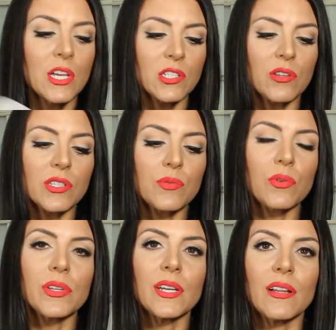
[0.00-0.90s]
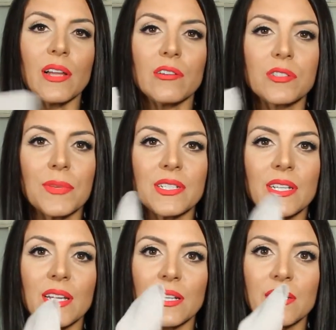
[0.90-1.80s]
So this really allows me
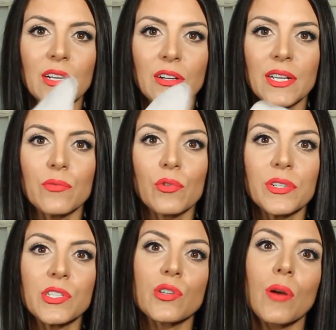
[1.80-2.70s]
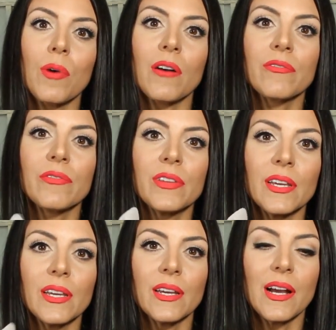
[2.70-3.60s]
to get in there and really scrub off
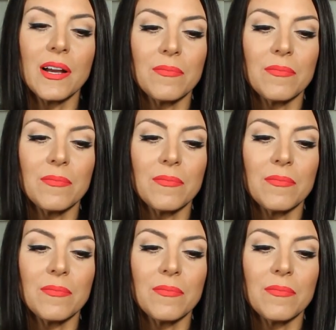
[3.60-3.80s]
the